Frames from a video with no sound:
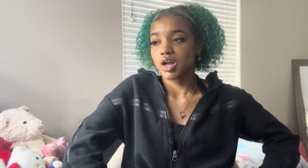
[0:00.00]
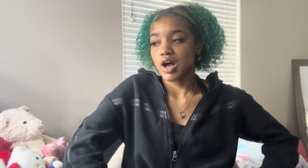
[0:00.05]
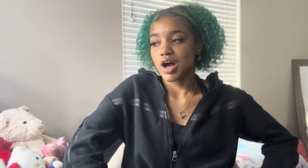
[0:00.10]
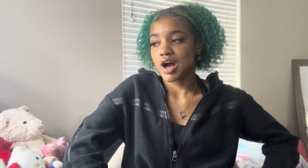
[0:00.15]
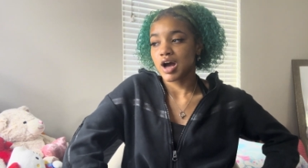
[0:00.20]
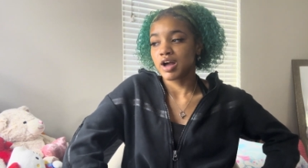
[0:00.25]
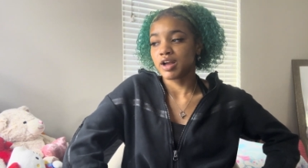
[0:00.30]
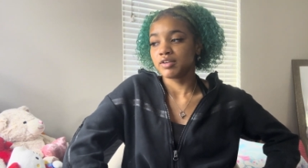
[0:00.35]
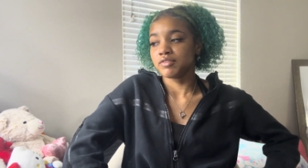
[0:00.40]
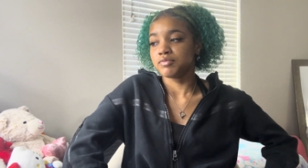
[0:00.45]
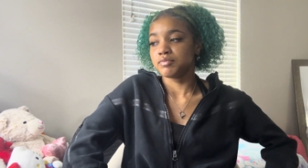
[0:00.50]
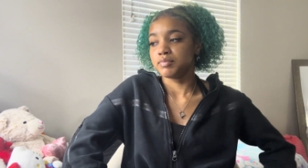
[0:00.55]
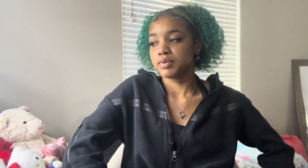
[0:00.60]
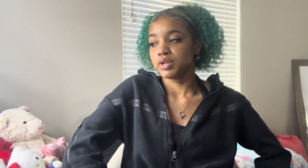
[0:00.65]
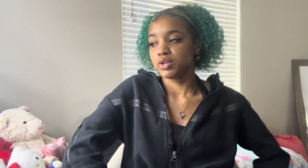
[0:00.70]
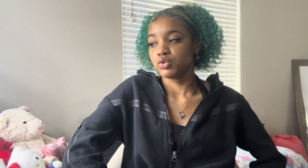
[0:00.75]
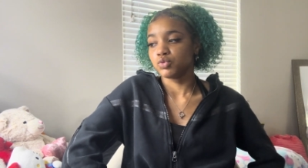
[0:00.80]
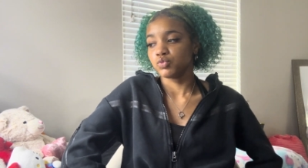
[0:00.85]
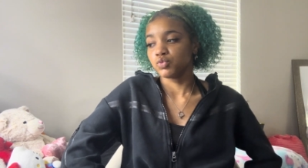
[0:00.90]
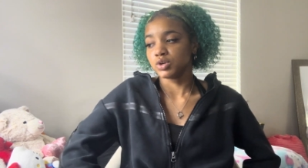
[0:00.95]
I've
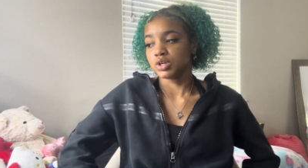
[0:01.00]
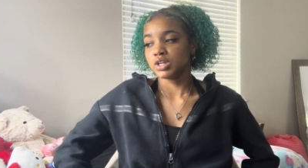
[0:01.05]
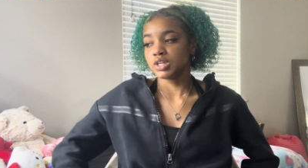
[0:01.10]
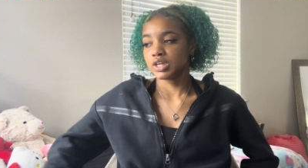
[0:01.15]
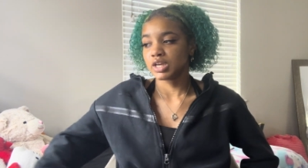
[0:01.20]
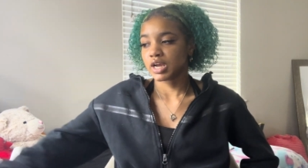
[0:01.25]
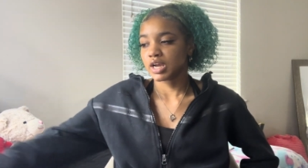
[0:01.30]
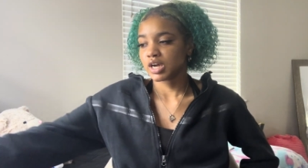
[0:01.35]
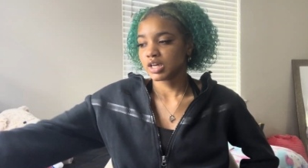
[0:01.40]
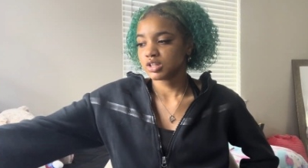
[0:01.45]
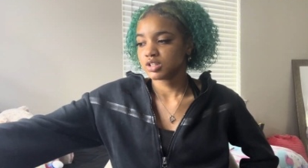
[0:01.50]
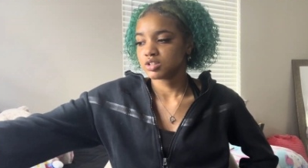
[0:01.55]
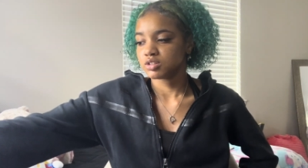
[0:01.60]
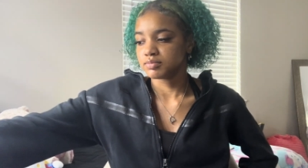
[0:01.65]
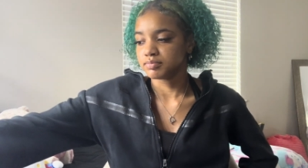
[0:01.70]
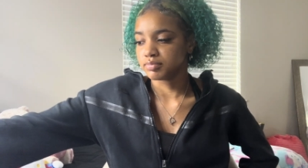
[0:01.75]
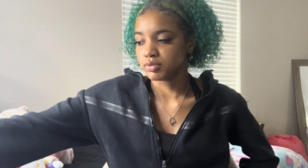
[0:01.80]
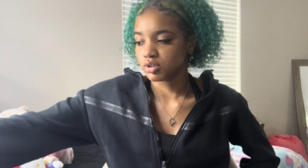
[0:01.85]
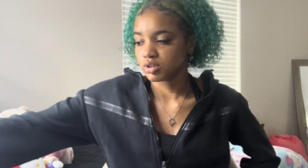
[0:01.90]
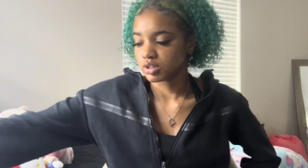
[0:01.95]
been reading. I got this
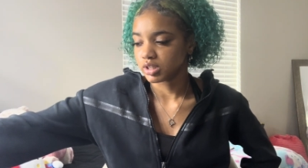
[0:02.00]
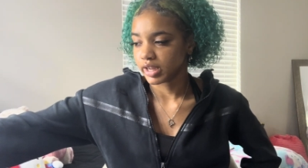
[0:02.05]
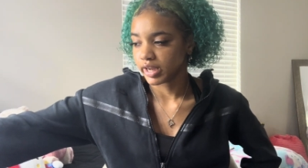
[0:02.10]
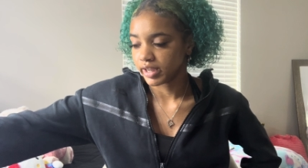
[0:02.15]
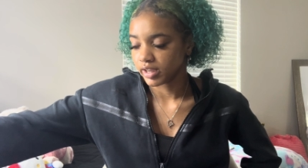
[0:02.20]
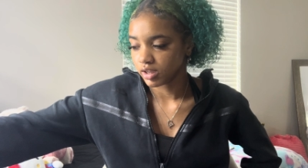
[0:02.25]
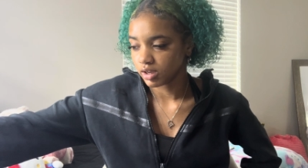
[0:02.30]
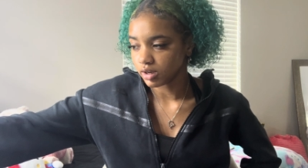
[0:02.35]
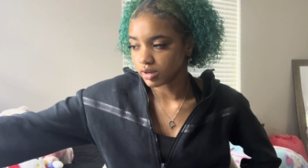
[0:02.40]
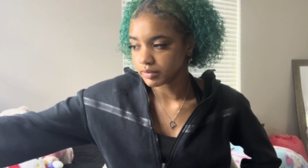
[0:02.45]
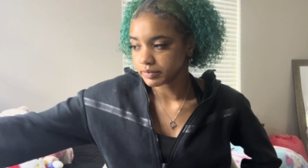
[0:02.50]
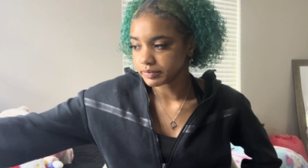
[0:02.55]
book like